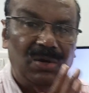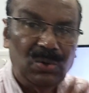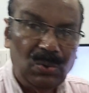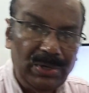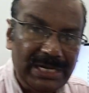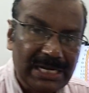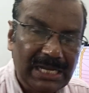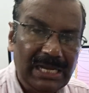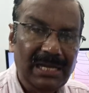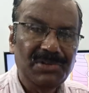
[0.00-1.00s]

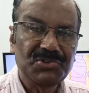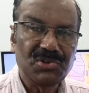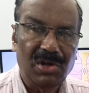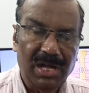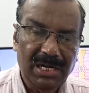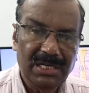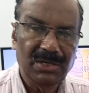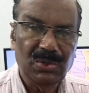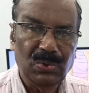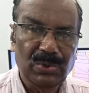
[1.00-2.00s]
conical,
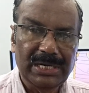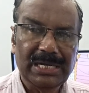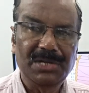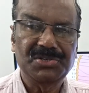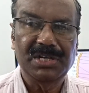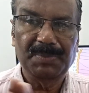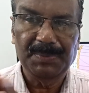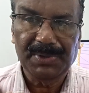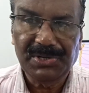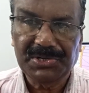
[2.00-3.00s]
short, conical
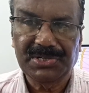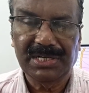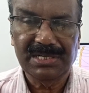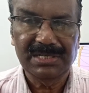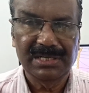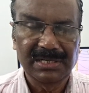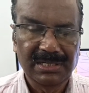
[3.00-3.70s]
shaped projections